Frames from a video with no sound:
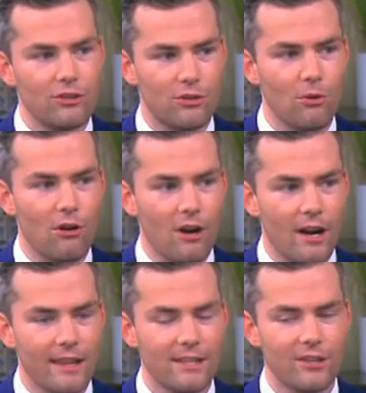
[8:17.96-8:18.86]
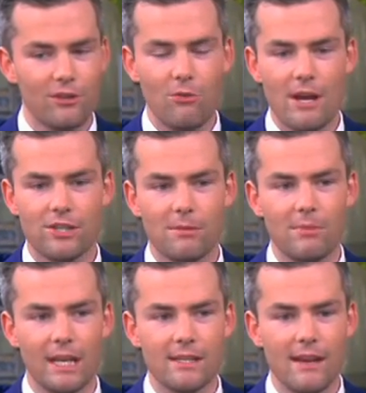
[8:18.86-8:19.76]
Sure, that's a good question
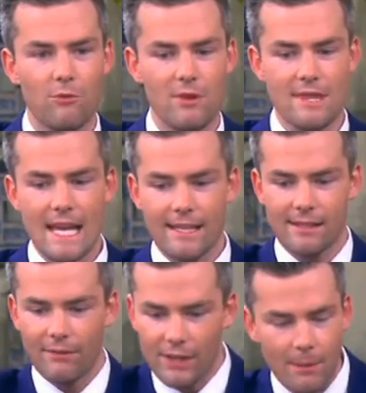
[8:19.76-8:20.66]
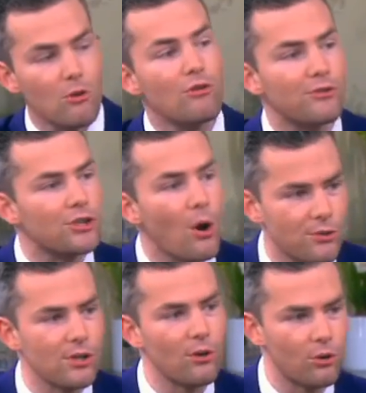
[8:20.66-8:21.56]
because everyone thinks that everything moves so
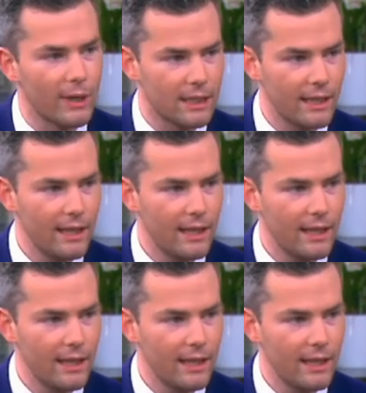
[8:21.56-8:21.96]
quickly,